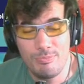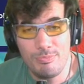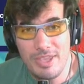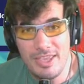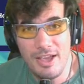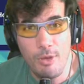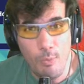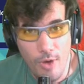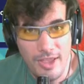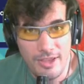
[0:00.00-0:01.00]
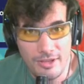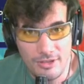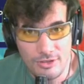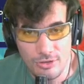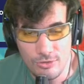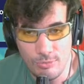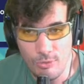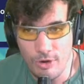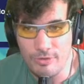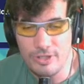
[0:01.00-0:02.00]
be a way to
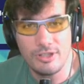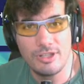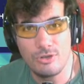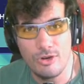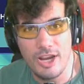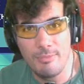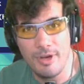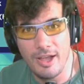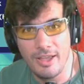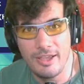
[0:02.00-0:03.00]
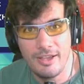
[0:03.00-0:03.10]
more efficiently train my